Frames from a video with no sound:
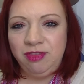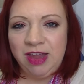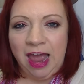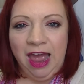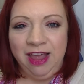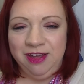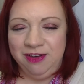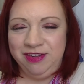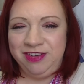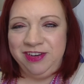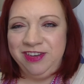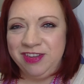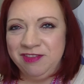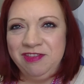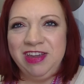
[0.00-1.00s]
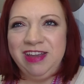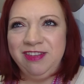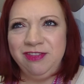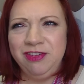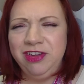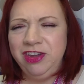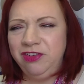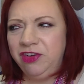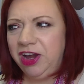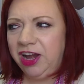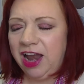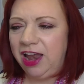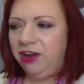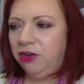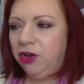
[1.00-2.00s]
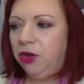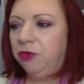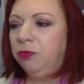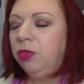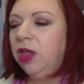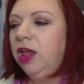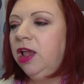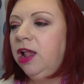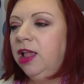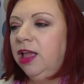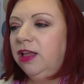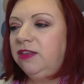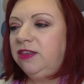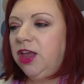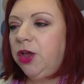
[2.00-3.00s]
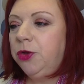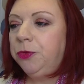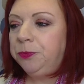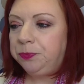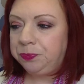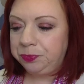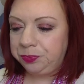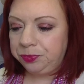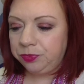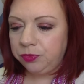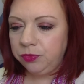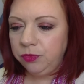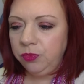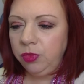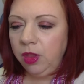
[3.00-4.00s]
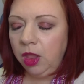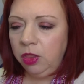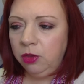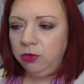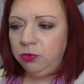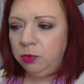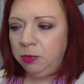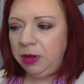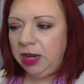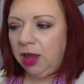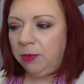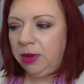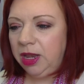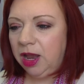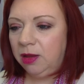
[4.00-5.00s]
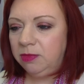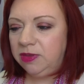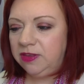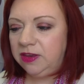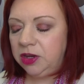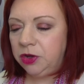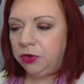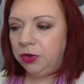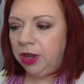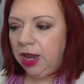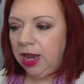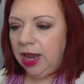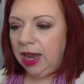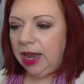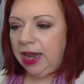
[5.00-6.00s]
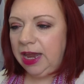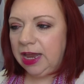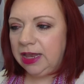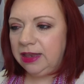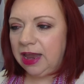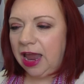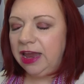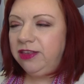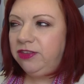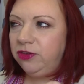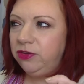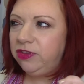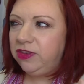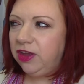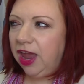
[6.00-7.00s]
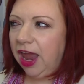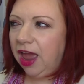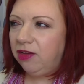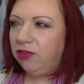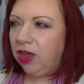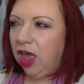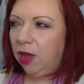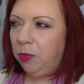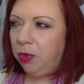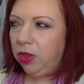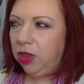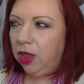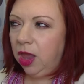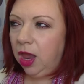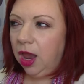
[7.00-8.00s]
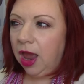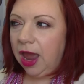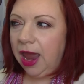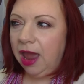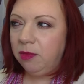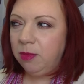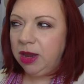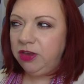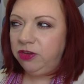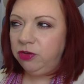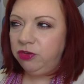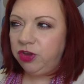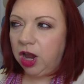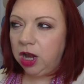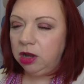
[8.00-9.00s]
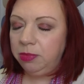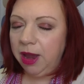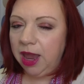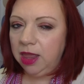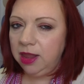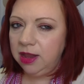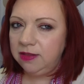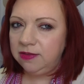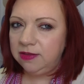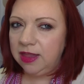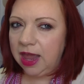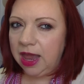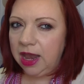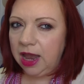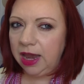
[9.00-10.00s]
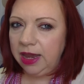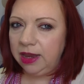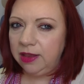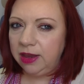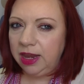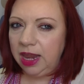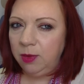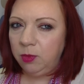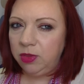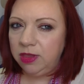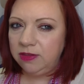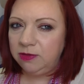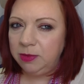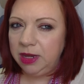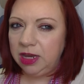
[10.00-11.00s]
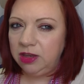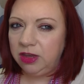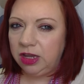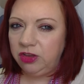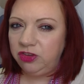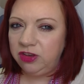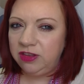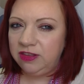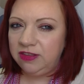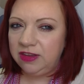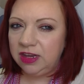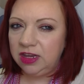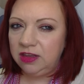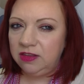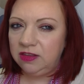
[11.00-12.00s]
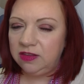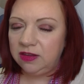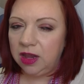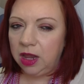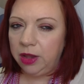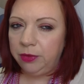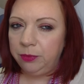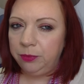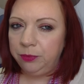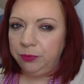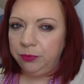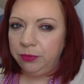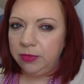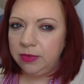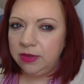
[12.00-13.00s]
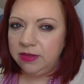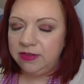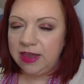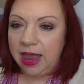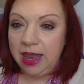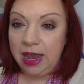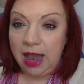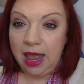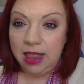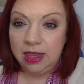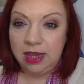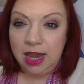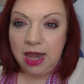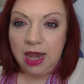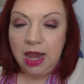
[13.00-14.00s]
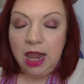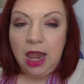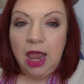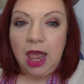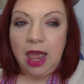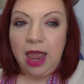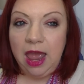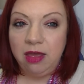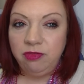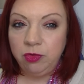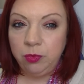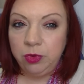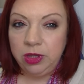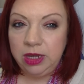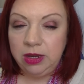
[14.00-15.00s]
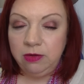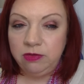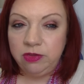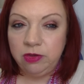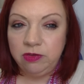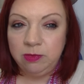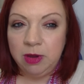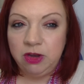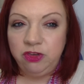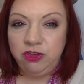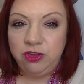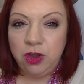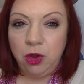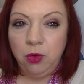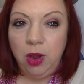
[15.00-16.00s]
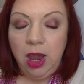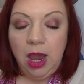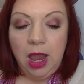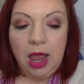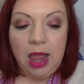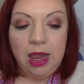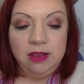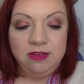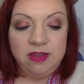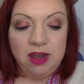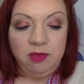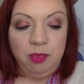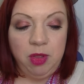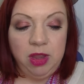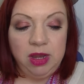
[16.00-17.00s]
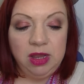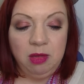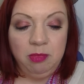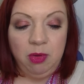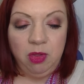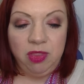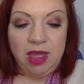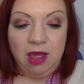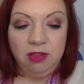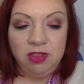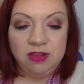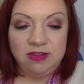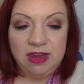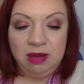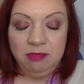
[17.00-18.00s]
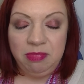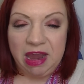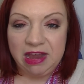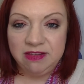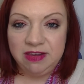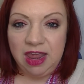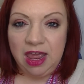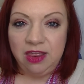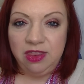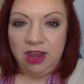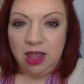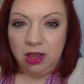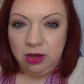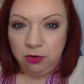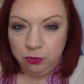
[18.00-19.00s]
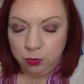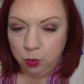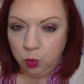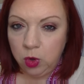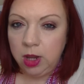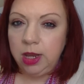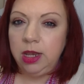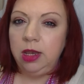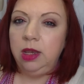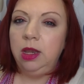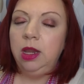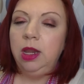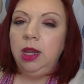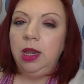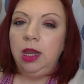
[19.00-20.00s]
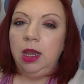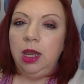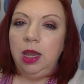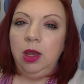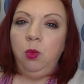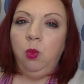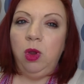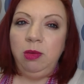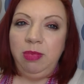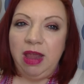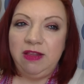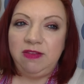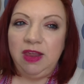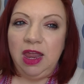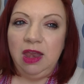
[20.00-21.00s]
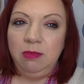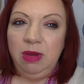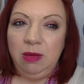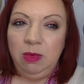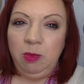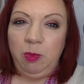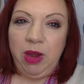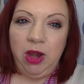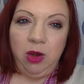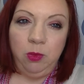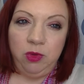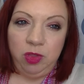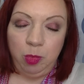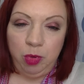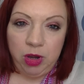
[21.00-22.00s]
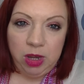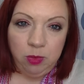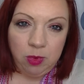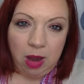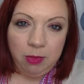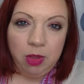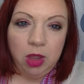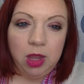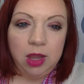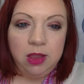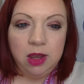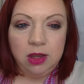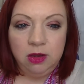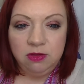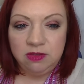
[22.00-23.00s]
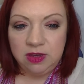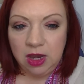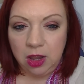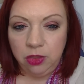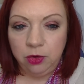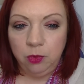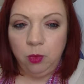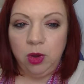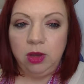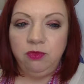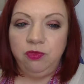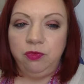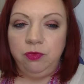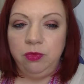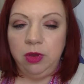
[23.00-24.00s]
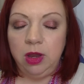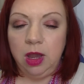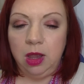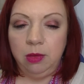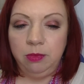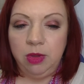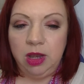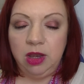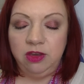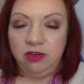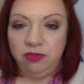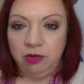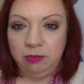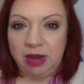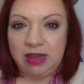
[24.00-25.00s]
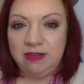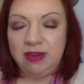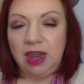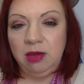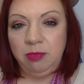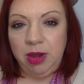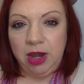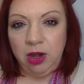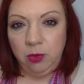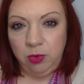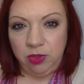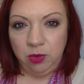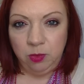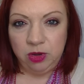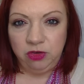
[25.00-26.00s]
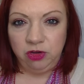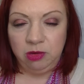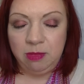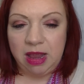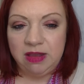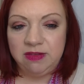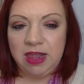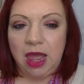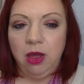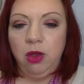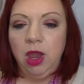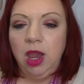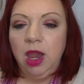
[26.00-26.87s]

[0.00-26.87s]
tacos or something. It's really weird. I don't know. So those will be coming up soon and I do still have a couple I have my two Tarte palettes that, I, uh, that came with the Sweet Indulgences um, set at Holiday. I haven't really used those much, so instead of pulling them both out the same basket, I think I'll use one in one basket and maybe pair it with the Pretty Rebel and then use the other one um, in a different basket and pair it with the Winter in Moscow.